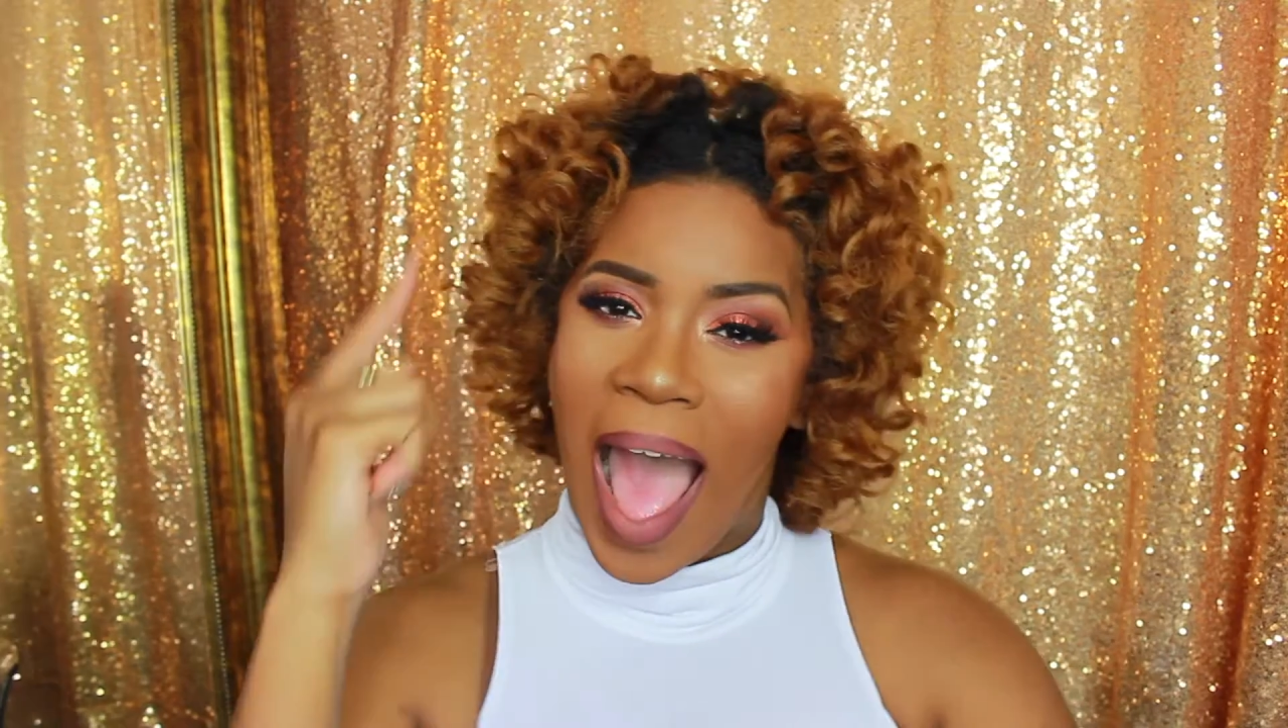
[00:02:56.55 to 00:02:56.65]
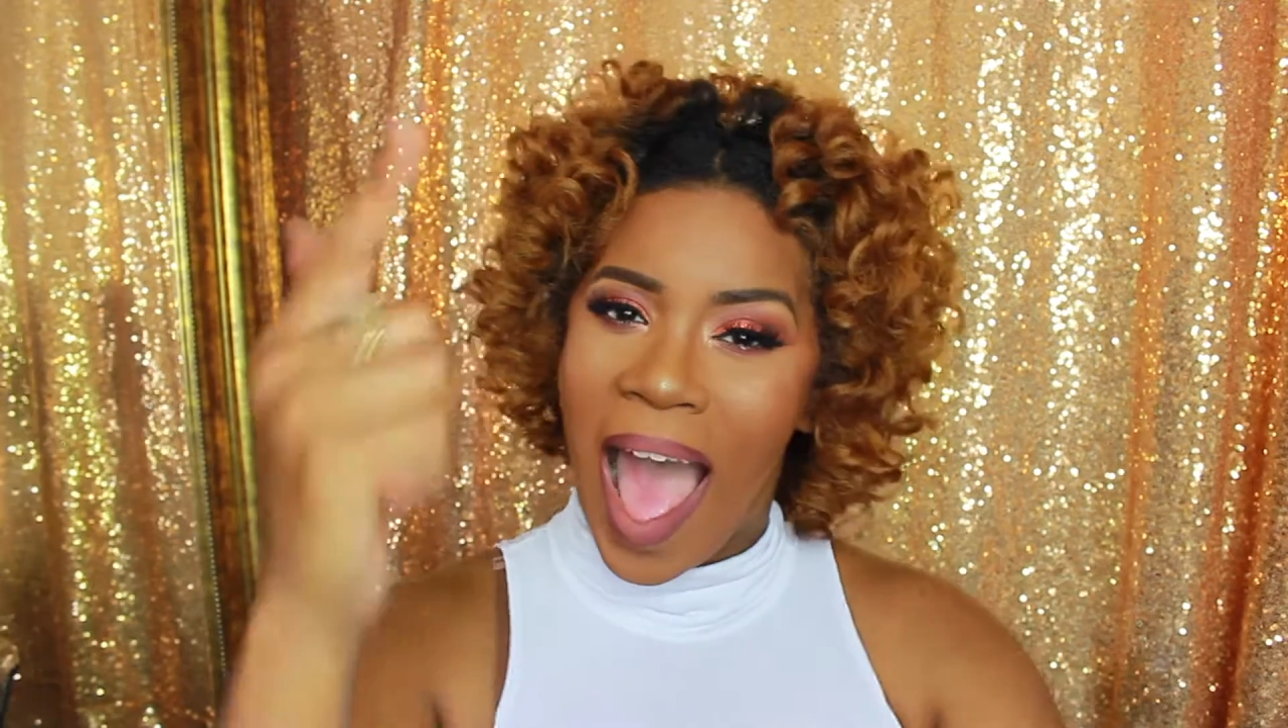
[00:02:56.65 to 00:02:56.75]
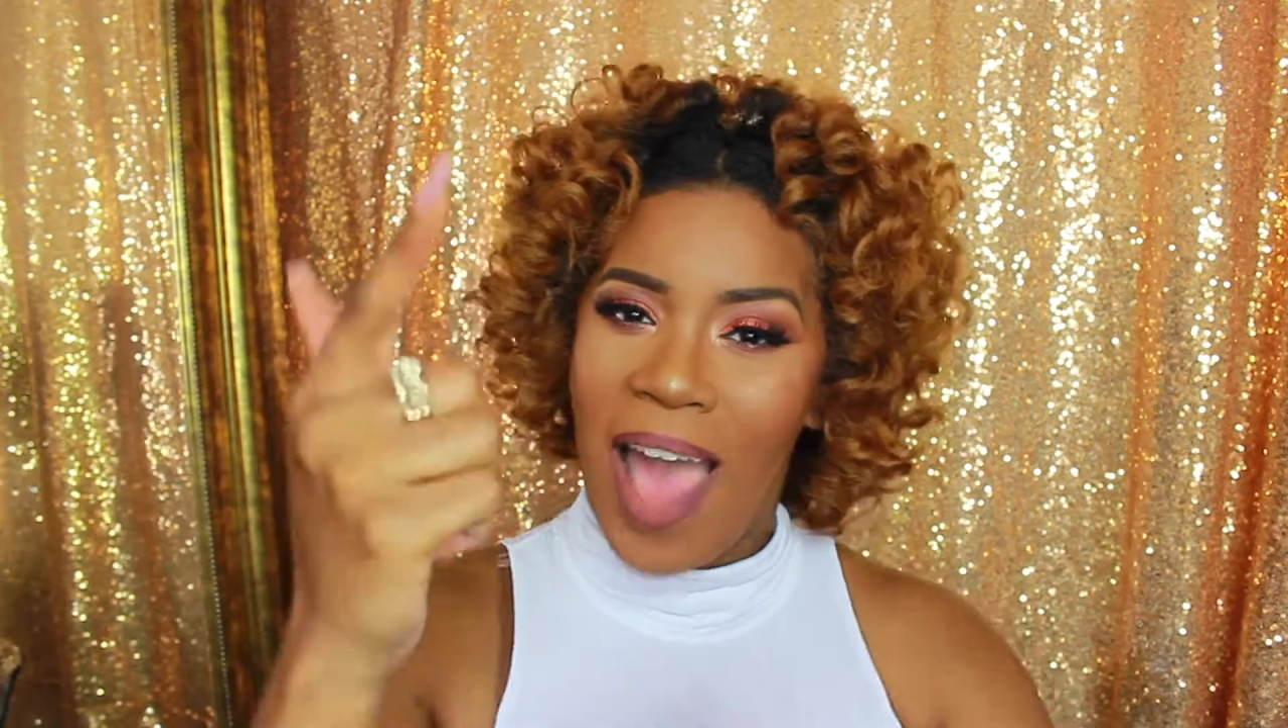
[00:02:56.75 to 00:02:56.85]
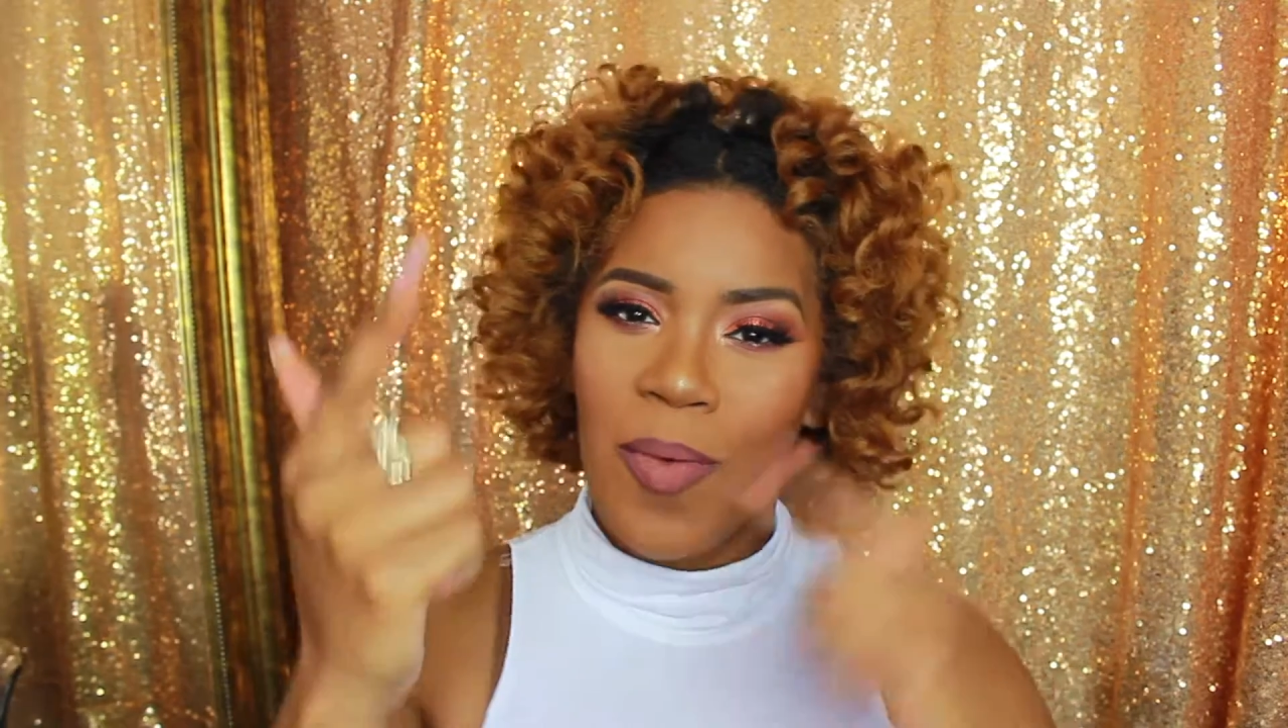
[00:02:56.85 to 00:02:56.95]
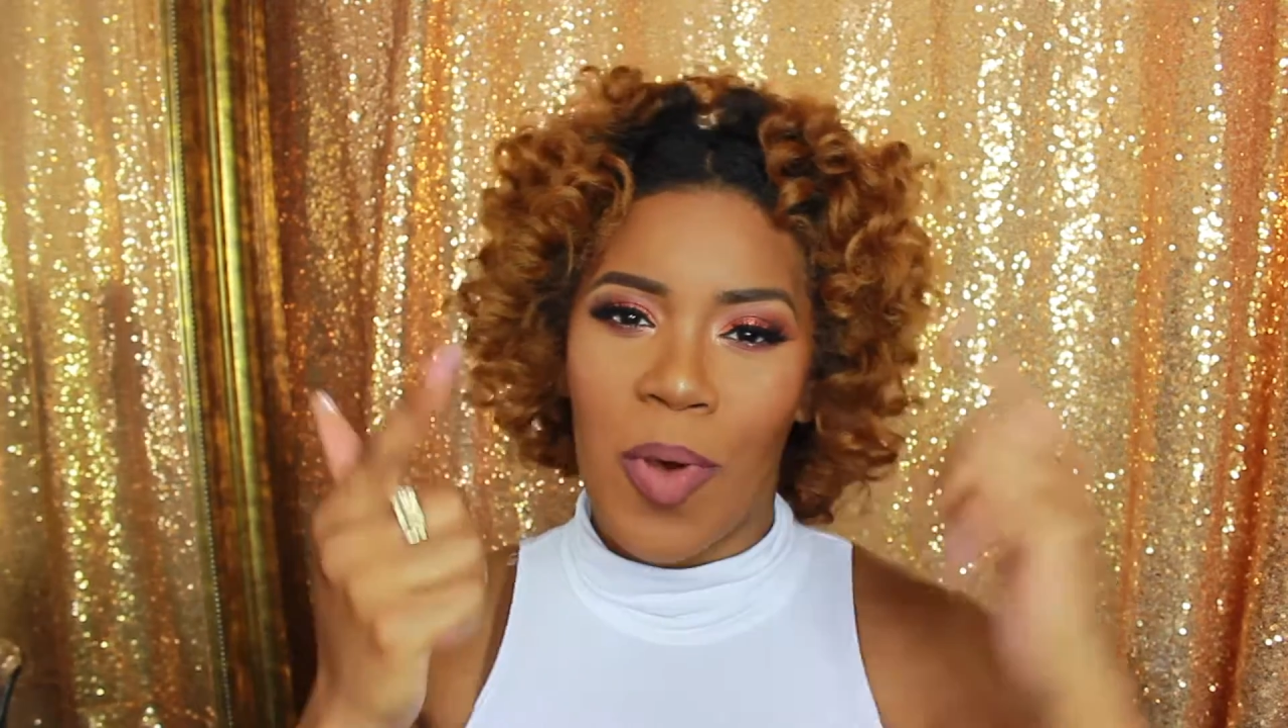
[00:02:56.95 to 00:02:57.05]

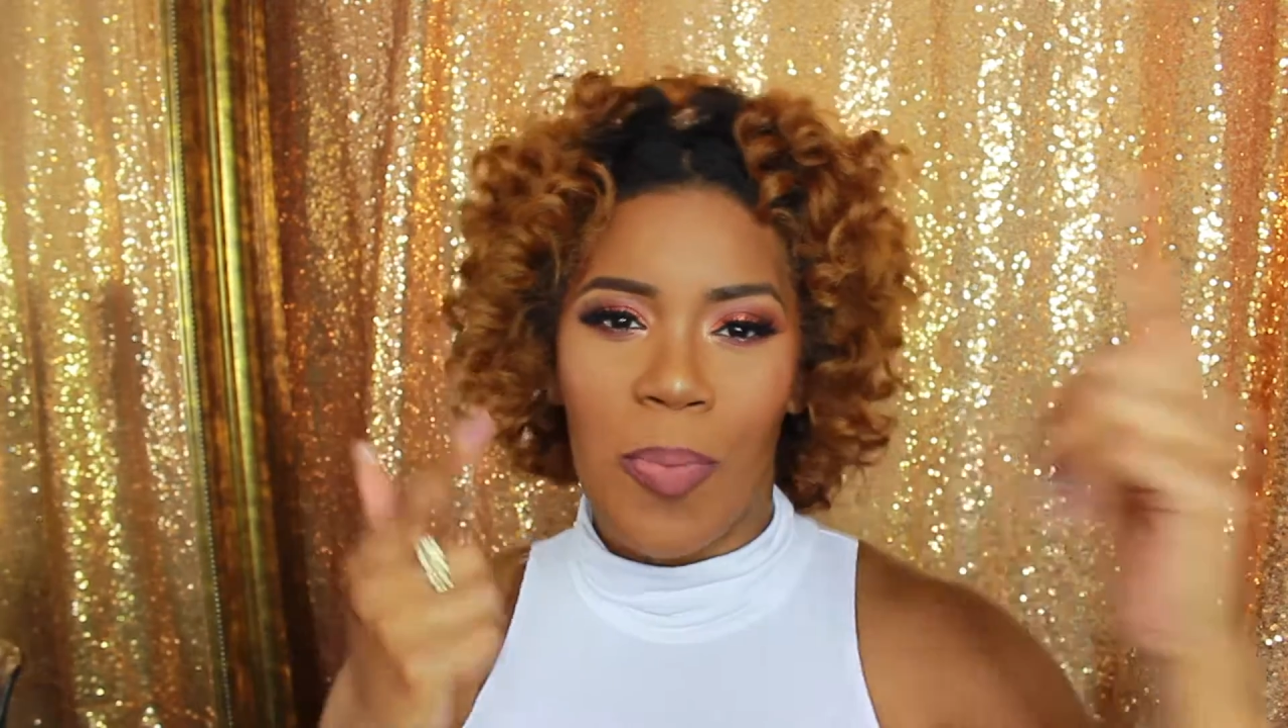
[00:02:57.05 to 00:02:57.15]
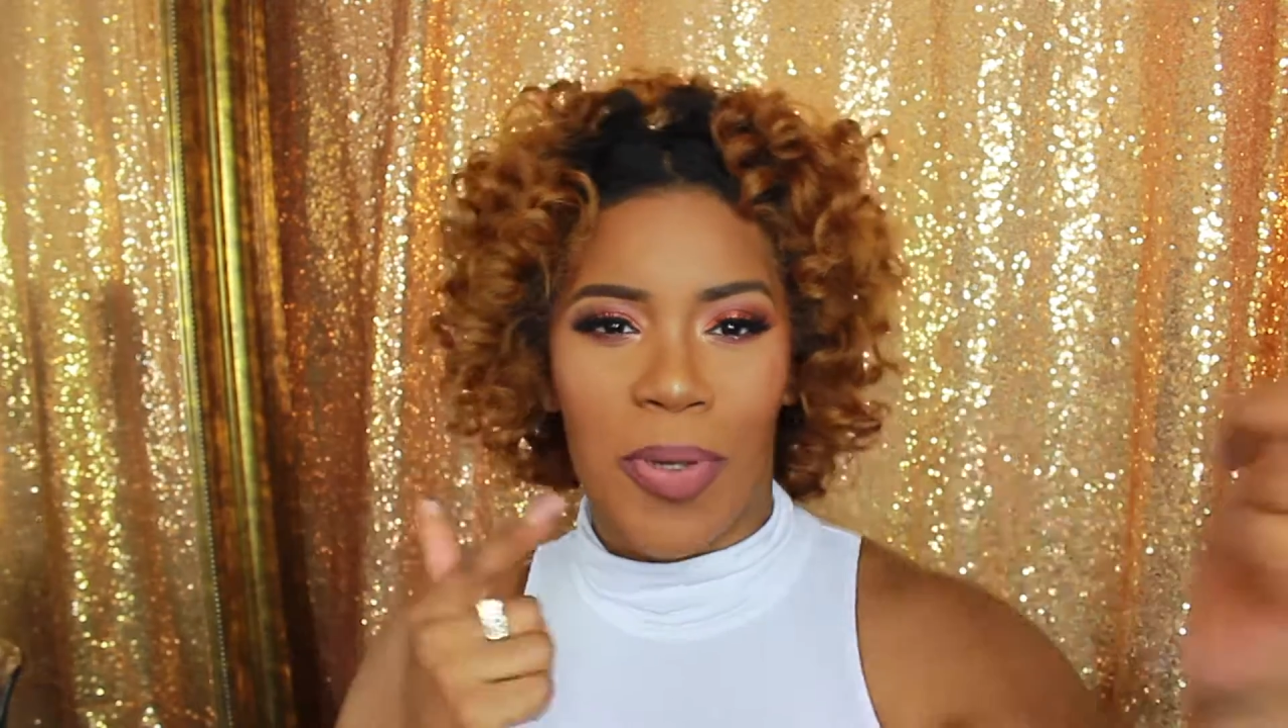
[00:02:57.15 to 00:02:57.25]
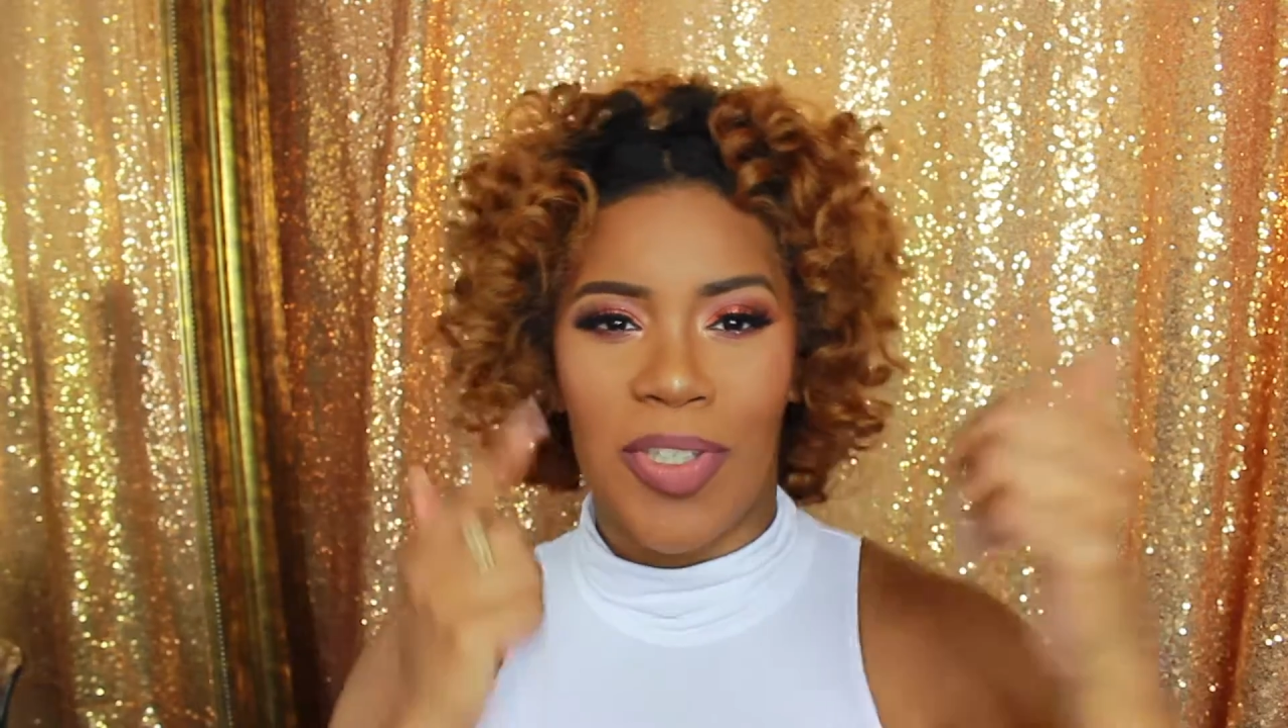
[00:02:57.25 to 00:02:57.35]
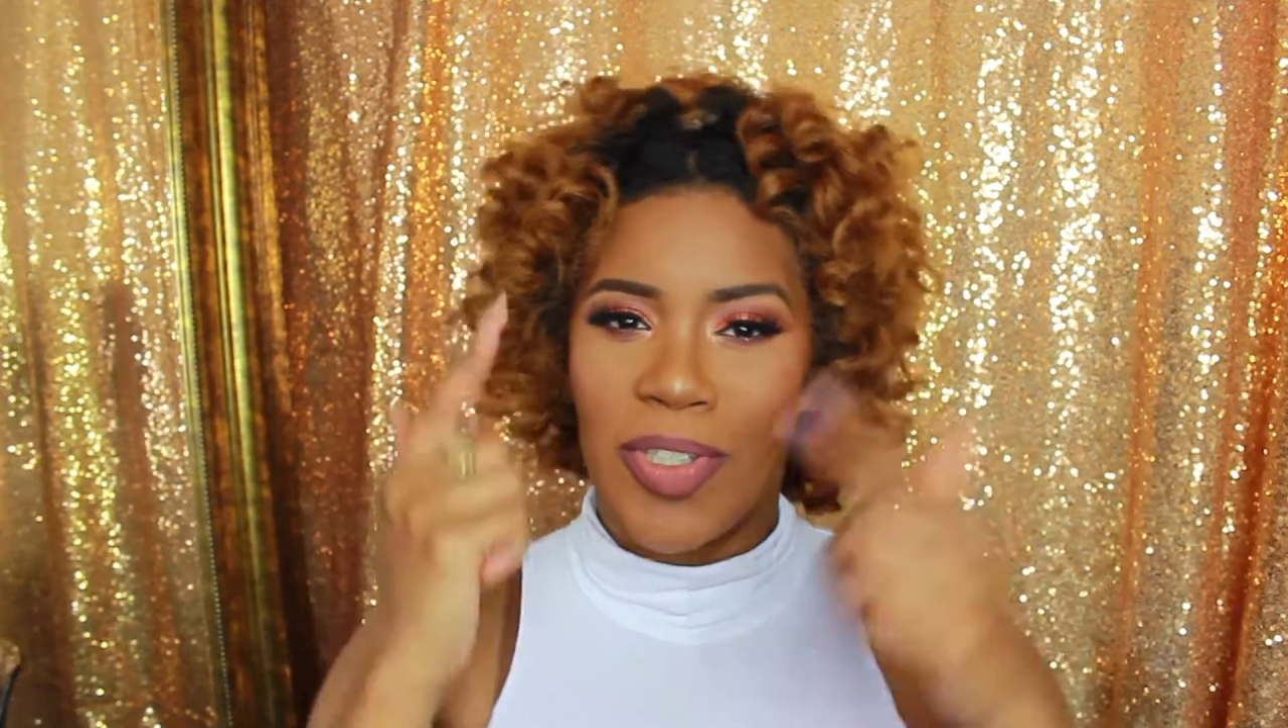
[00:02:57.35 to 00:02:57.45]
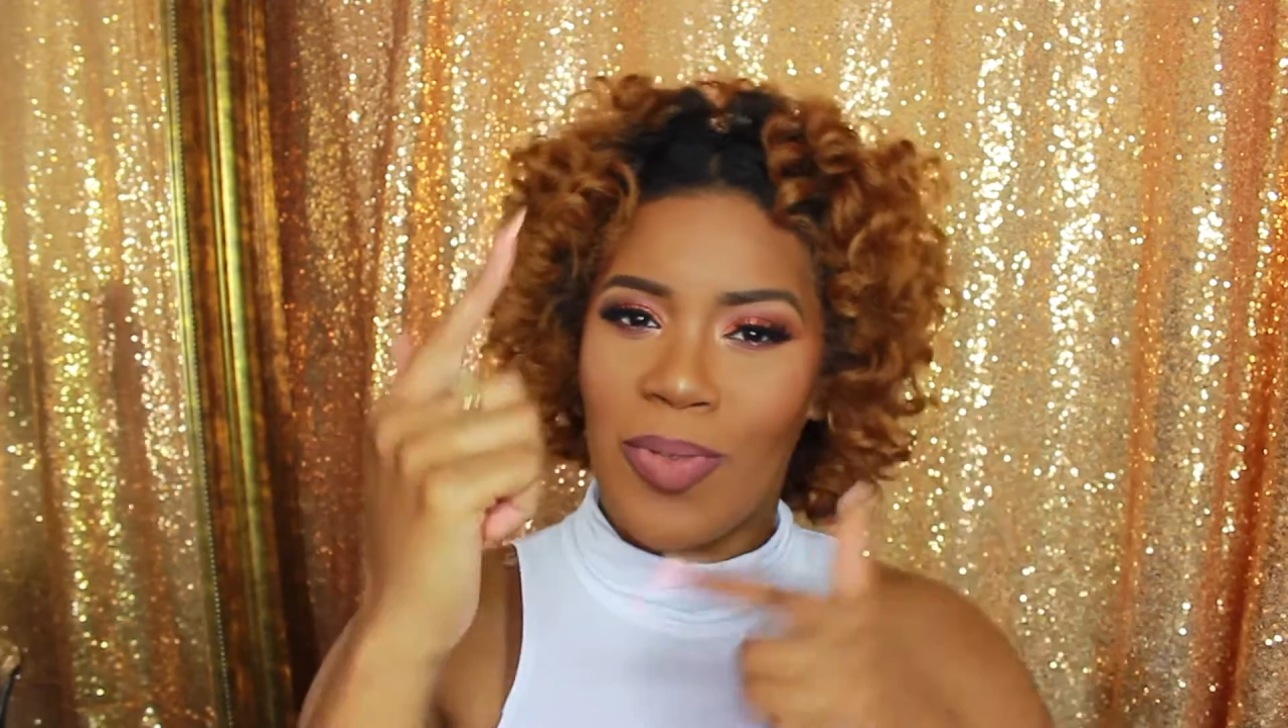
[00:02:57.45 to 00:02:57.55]
I will put